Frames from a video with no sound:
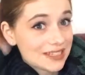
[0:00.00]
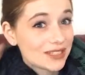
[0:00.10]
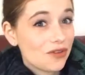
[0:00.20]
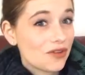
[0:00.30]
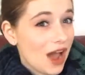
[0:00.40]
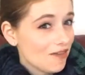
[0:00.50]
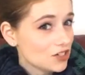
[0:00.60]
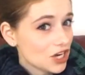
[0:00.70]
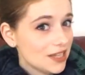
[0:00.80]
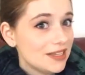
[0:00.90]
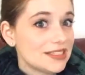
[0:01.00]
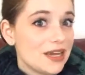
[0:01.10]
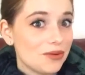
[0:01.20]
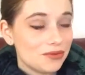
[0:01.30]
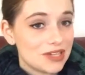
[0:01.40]
So if you haven't tried this, I
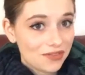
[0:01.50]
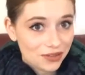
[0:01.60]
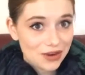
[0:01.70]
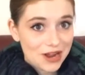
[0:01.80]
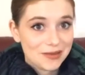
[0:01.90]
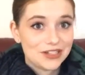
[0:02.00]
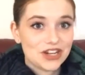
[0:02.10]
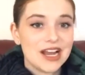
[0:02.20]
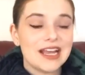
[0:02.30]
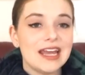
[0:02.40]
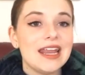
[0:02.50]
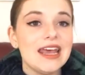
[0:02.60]
would definitely recommend trying it.